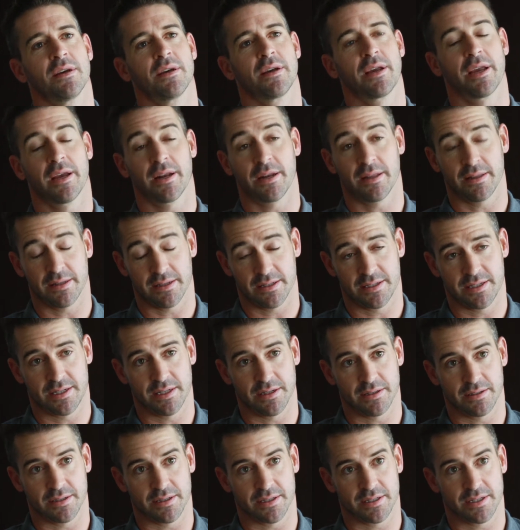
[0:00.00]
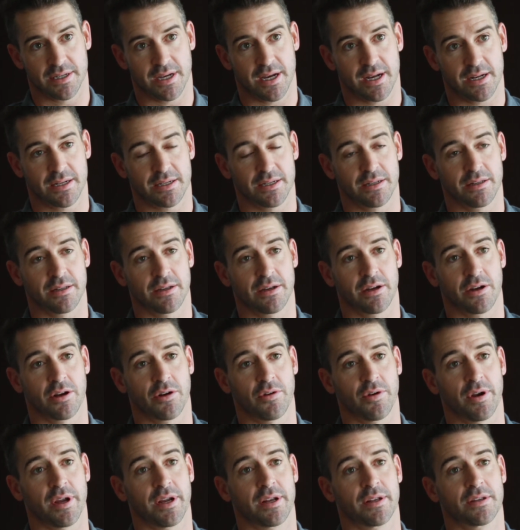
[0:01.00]
getting the steel to site in the
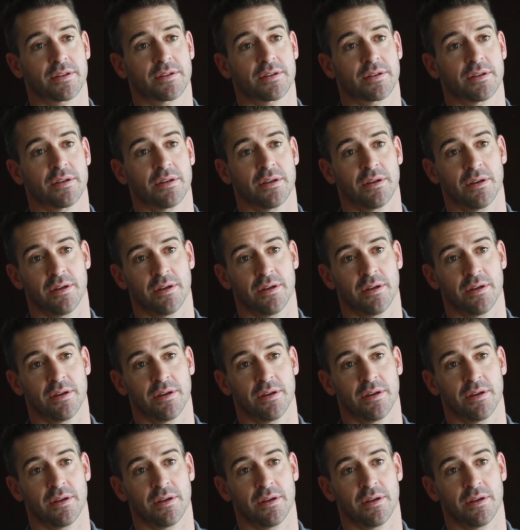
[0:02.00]
correct